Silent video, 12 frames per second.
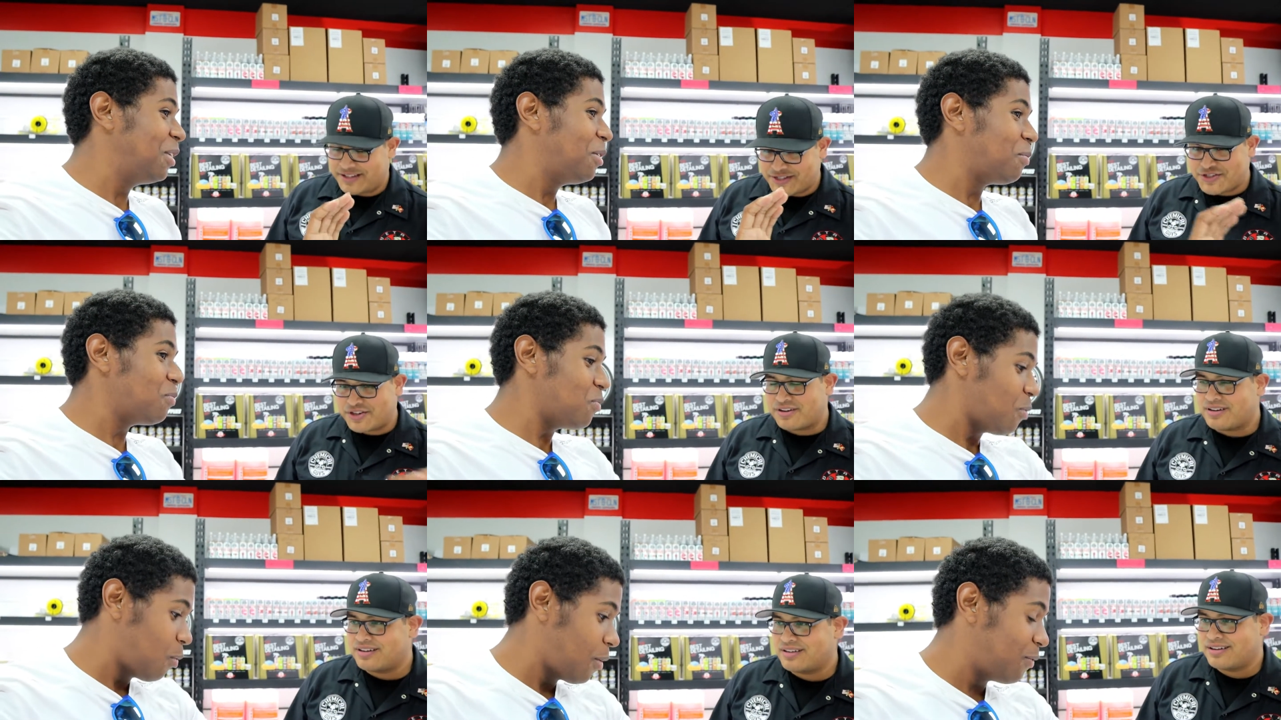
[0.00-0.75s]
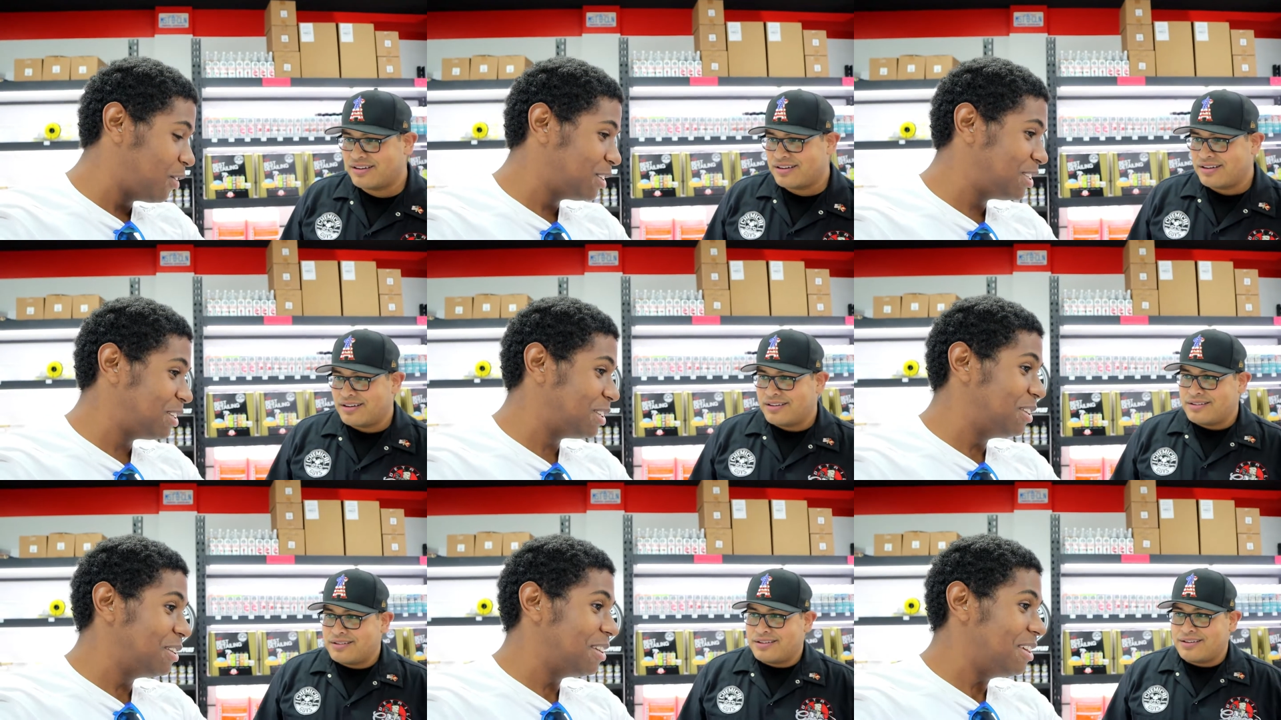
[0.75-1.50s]
Speaker 1: Yes, sir. What versus
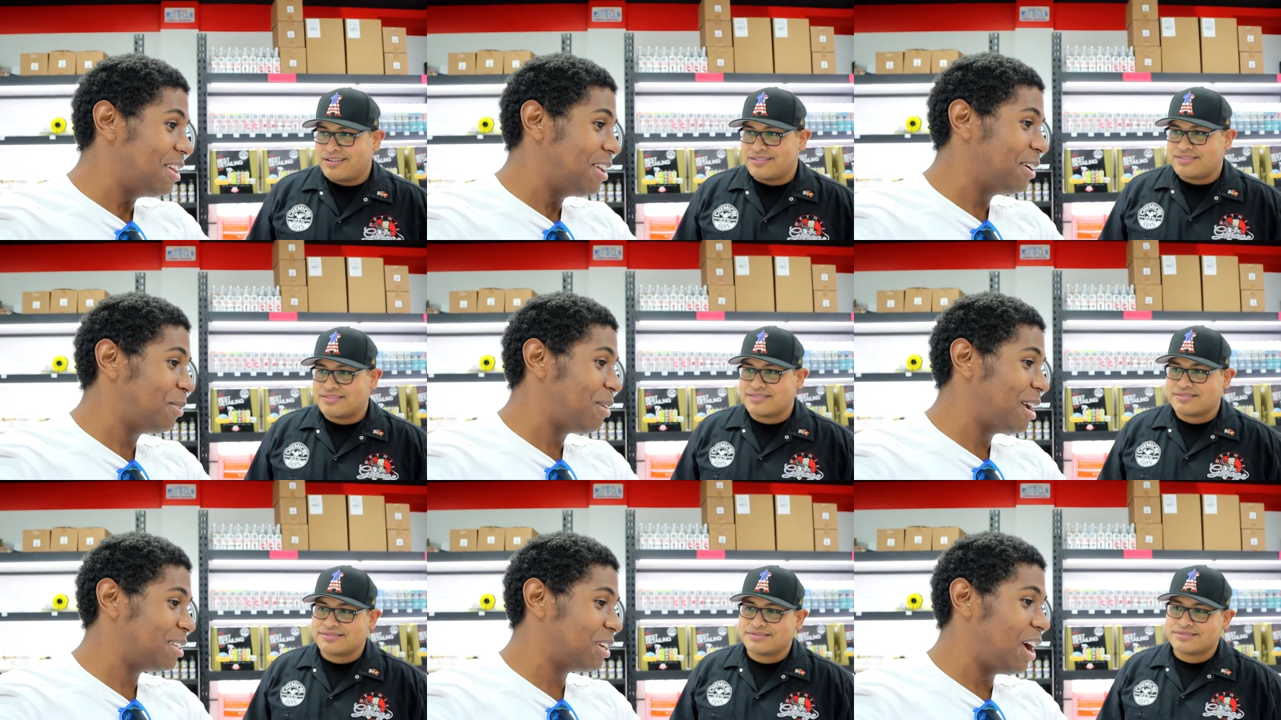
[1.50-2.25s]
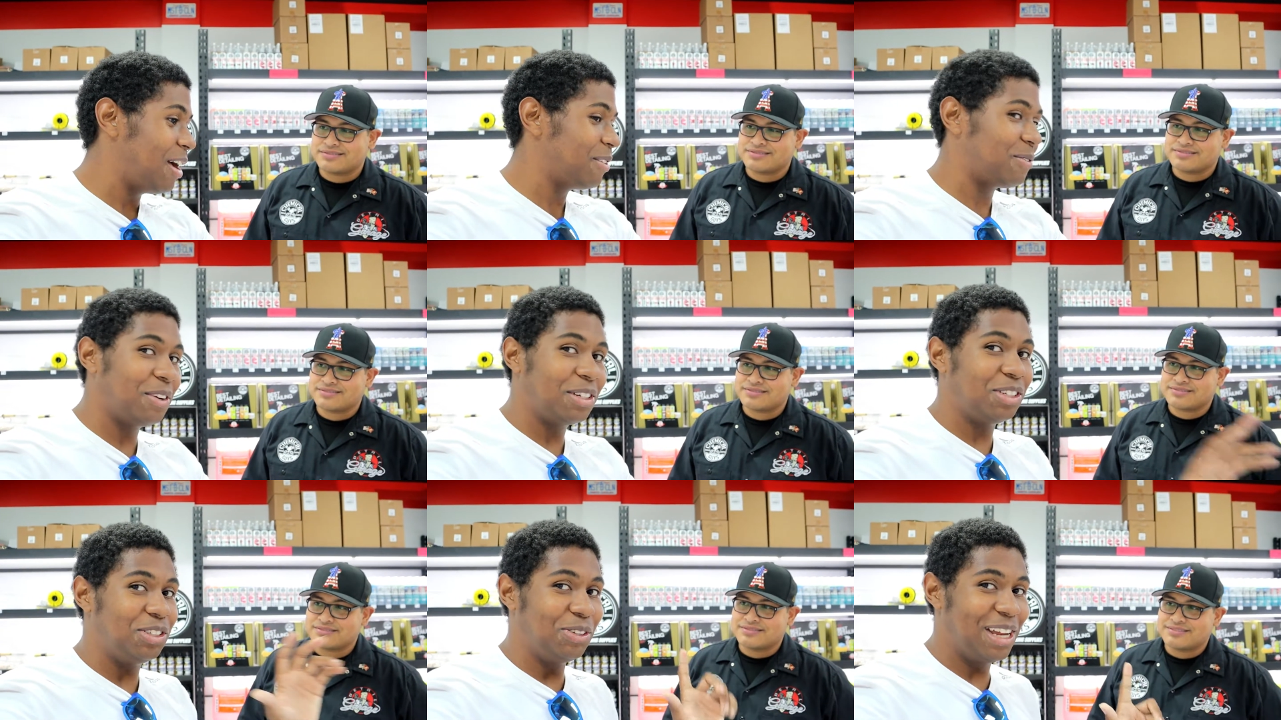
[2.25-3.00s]
their rides and coffees
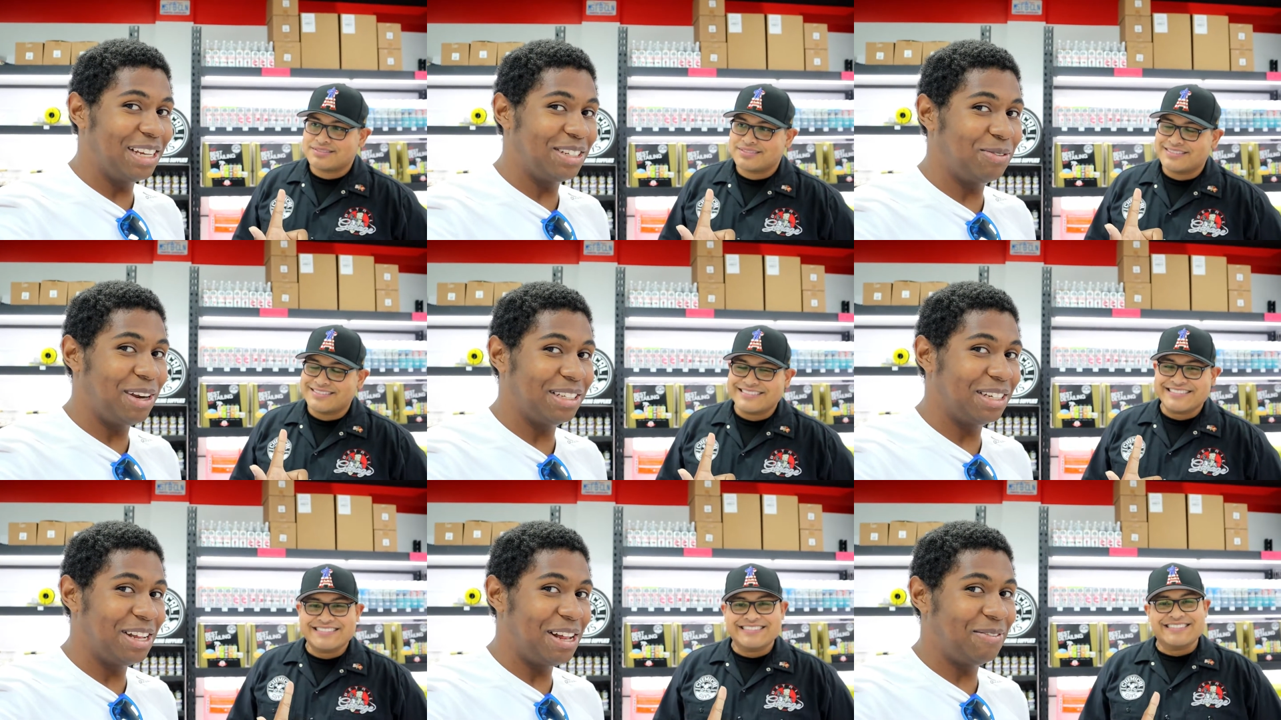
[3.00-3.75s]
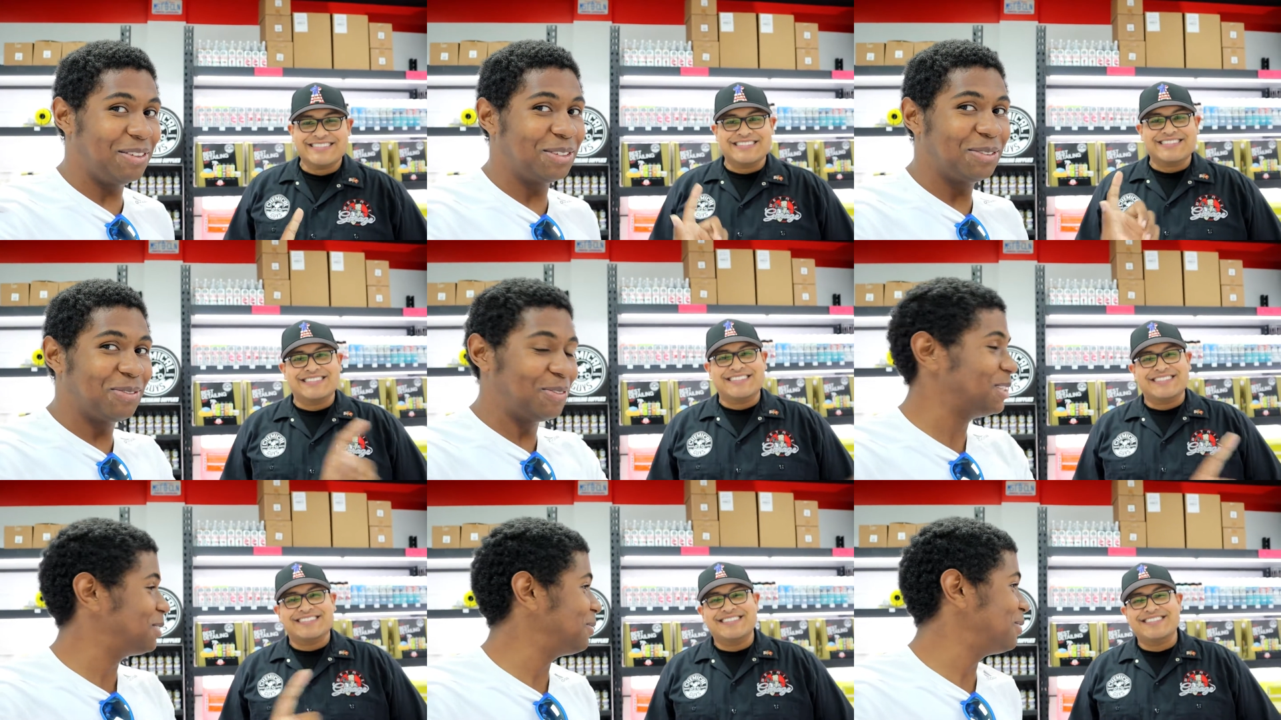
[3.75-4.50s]
versus your guys' rides and coffees?
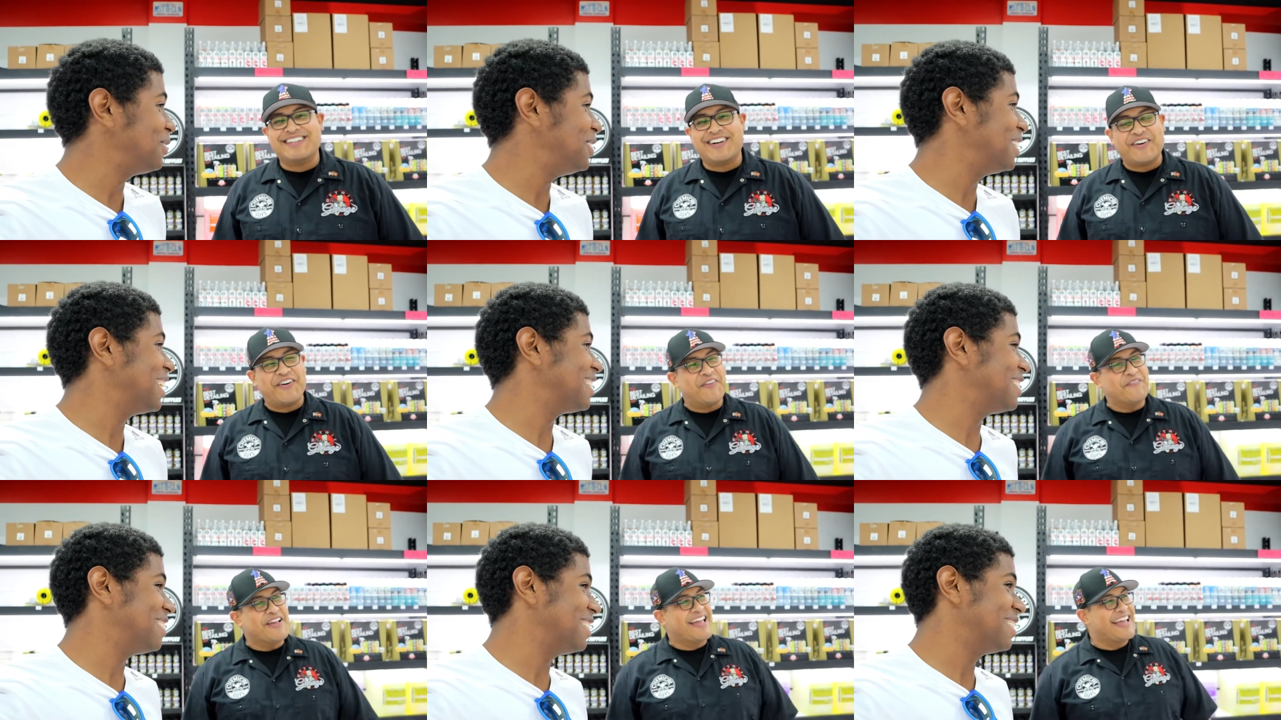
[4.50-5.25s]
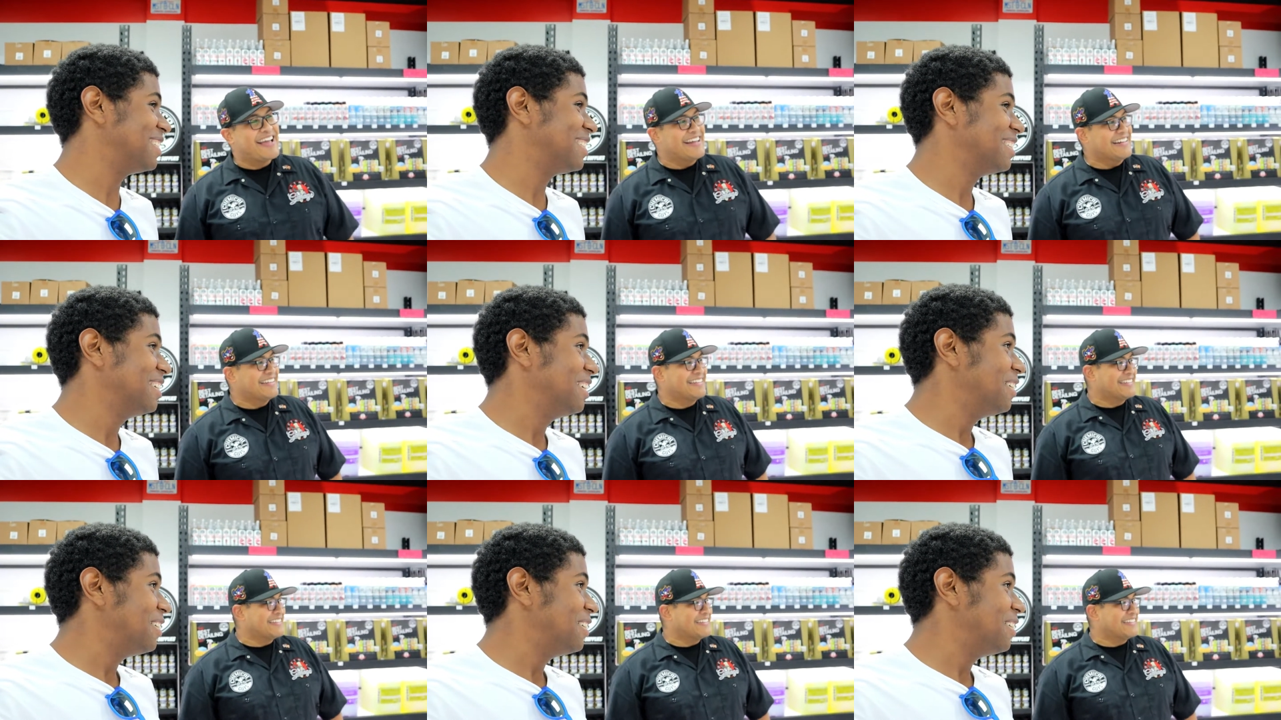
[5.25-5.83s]
Which one would you oh, guys Oh, man. To?